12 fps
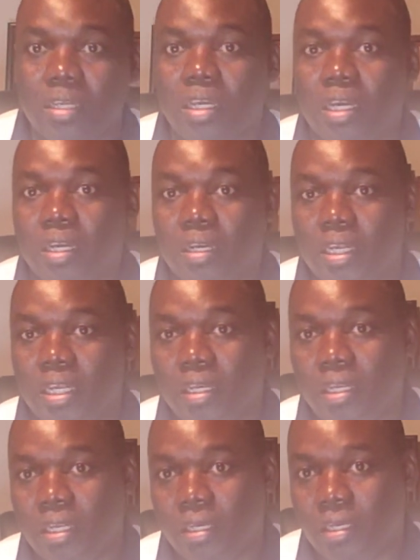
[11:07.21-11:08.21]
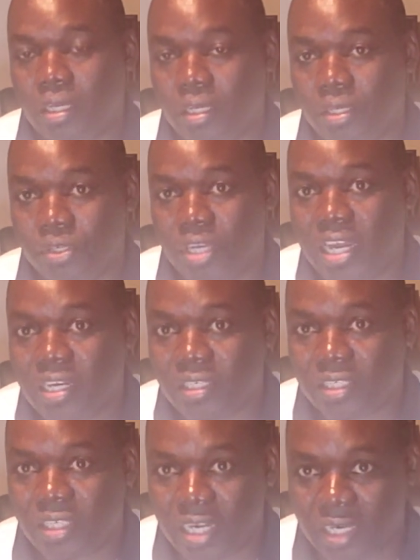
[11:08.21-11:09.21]
And in the United
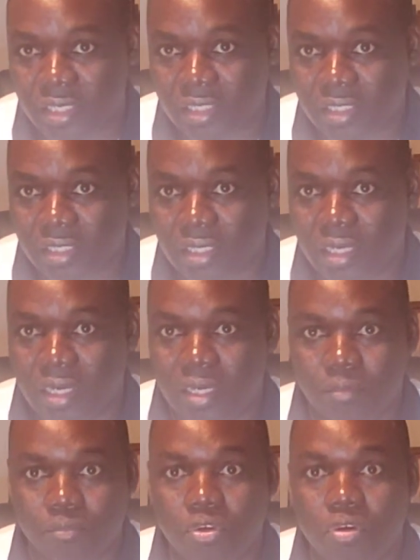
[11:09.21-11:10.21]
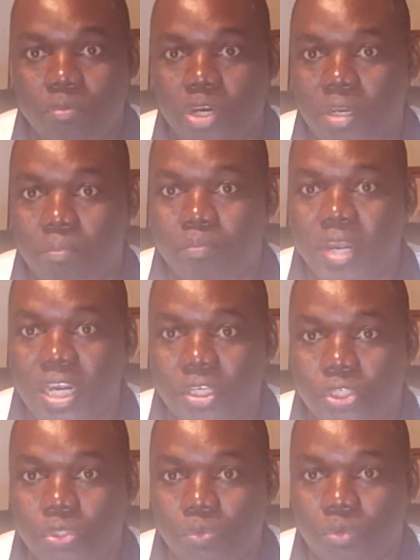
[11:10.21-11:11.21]
States, nobody
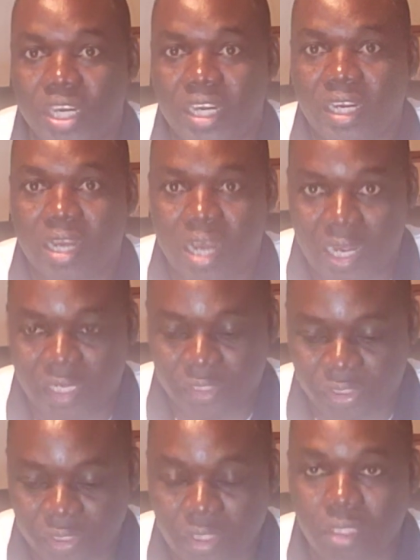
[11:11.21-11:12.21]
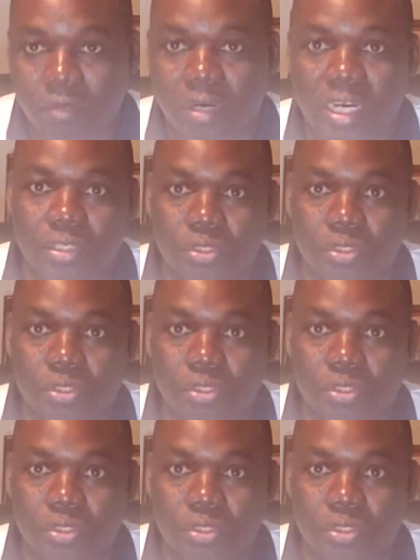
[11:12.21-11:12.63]
pays you in cash, right?